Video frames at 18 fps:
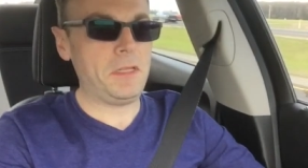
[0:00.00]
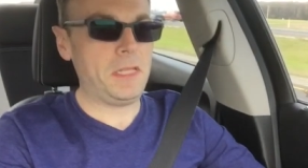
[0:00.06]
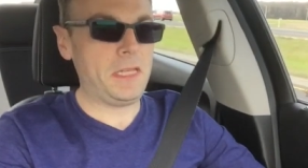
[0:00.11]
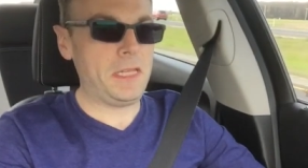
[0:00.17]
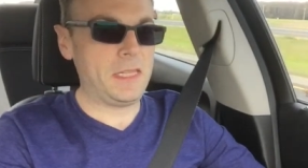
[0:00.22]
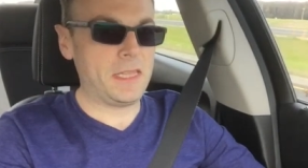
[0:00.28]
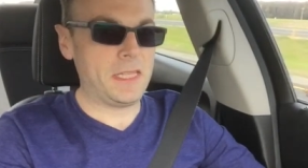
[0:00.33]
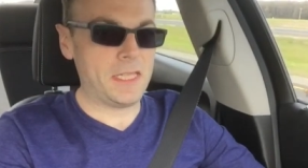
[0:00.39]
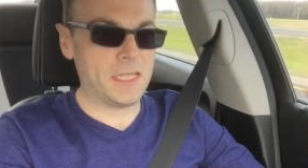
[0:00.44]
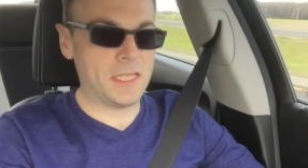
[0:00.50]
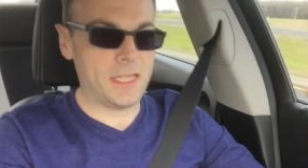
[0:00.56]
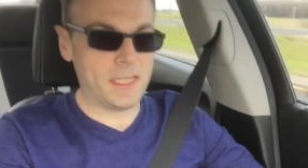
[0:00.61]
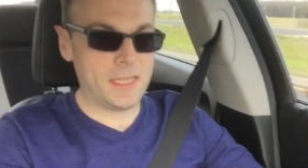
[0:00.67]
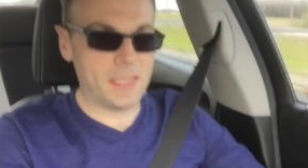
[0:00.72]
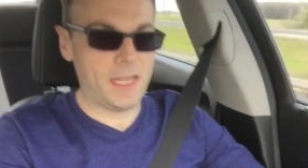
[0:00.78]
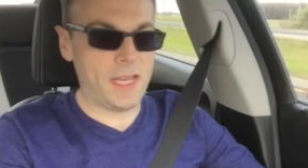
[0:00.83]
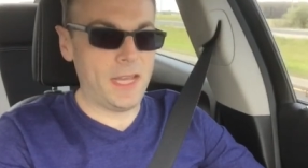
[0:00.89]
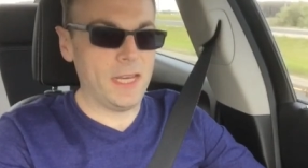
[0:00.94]
anything
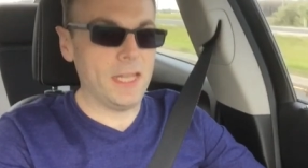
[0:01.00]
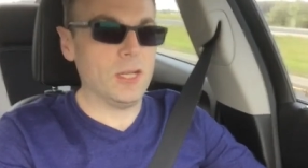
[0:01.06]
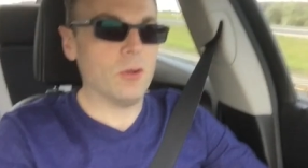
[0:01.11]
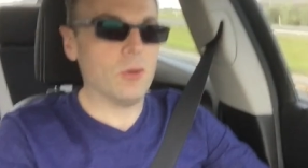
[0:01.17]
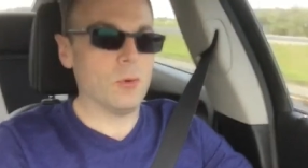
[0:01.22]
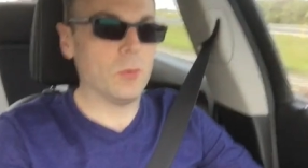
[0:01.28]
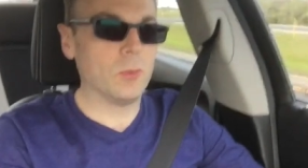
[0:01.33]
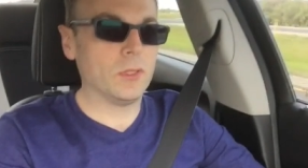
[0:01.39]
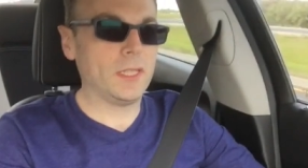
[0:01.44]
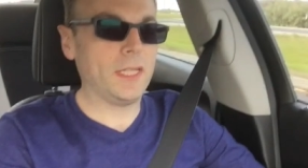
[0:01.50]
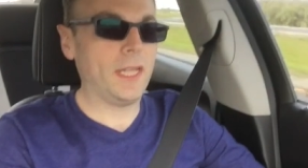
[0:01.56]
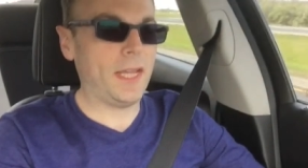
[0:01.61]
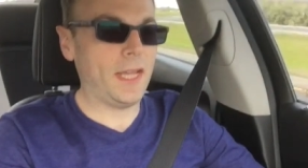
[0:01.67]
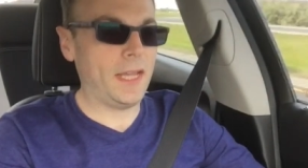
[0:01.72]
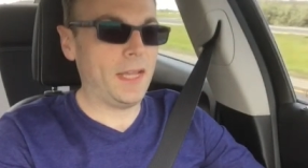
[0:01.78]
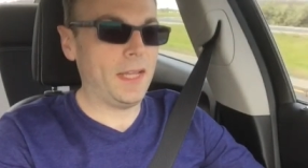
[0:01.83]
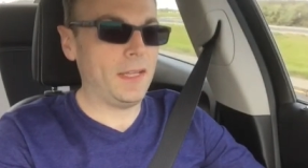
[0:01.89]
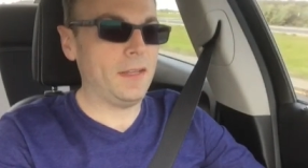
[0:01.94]
like that. It only
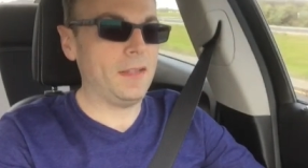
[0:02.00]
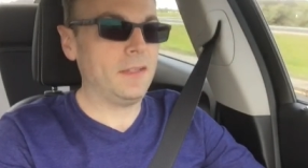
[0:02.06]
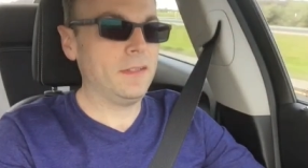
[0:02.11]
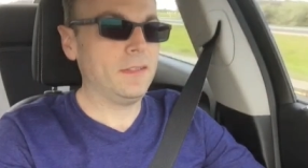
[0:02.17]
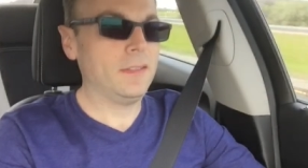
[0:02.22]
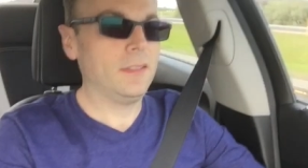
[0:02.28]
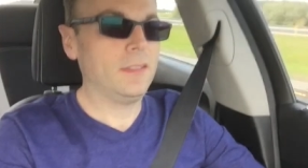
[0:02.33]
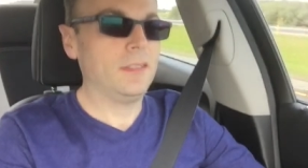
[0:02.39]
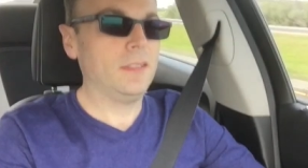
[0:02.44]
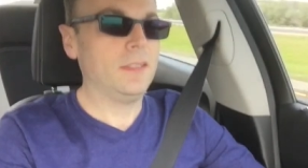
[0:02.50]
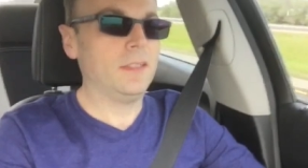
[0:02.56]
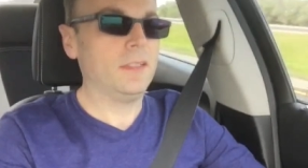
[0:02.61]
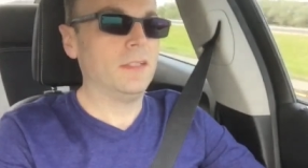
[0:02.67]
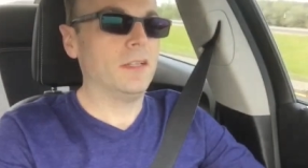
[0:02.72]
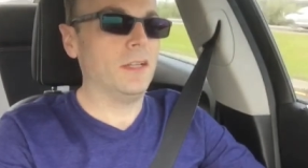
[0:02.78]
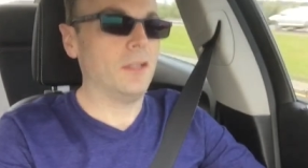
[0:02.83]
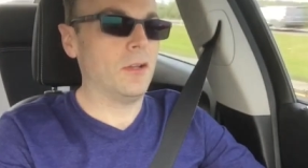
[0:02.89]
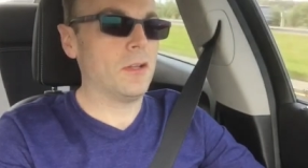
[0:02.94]
had
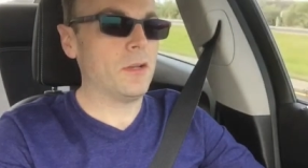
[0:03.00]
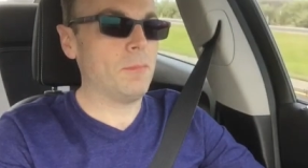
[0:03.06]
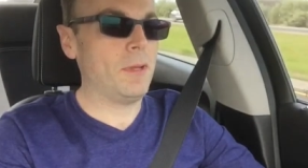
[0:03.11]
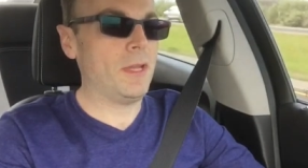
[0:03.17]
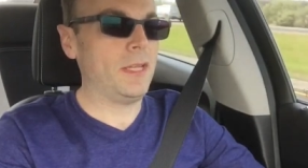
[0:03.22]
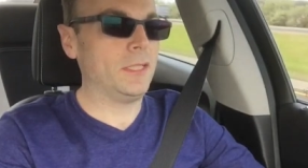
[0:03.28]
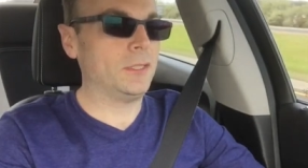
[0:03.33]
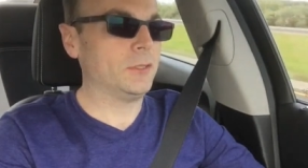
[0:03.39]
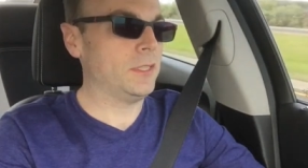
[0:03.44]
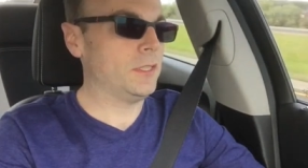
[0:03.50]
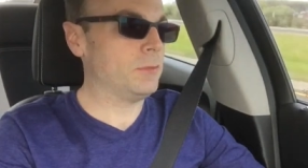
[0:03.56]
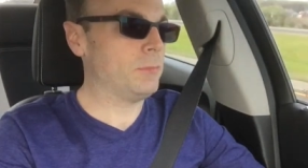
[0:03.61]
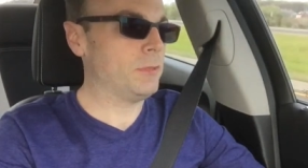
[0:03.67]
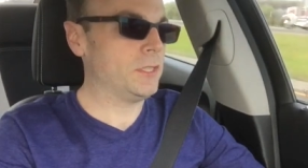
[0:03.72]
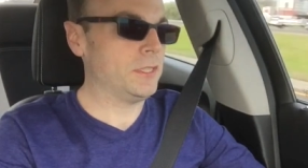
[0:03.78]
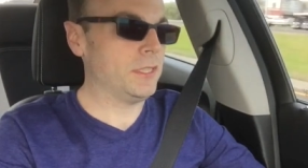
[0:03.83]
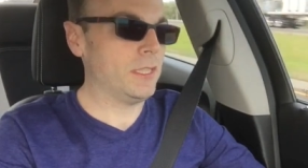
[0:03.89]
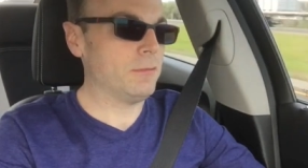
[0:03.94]
an automatic
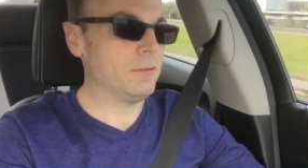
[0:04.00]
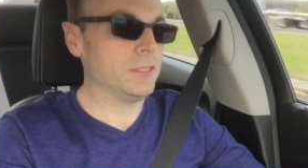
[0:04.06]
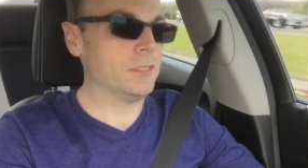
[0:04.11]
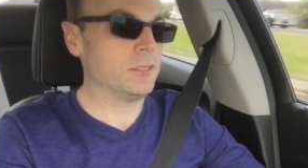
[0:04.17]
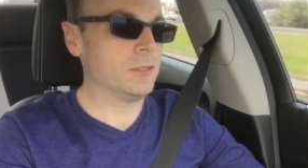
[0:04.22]
transmission. That was